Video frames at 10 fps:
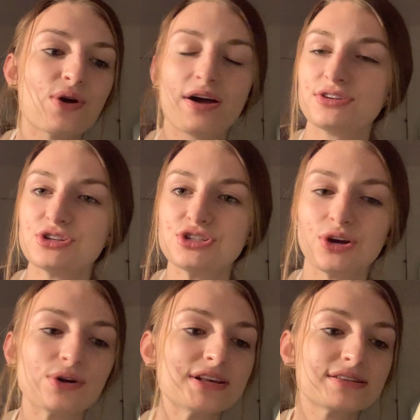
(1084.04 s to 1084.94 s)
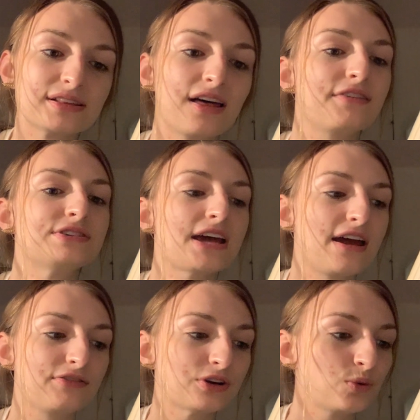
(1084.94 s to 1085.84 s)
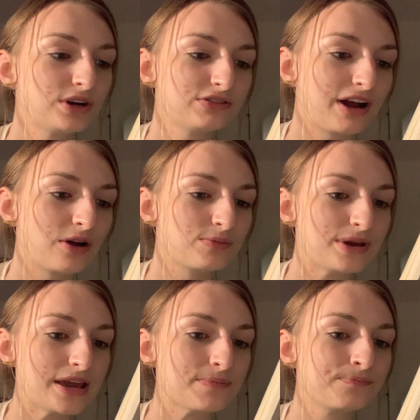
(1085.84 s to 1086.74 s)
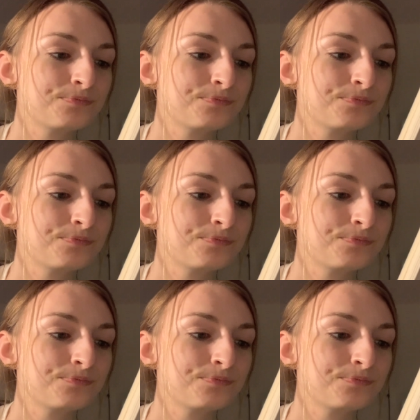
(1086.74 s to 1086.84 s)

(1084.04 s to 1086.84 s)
how to show his love to everyone around me.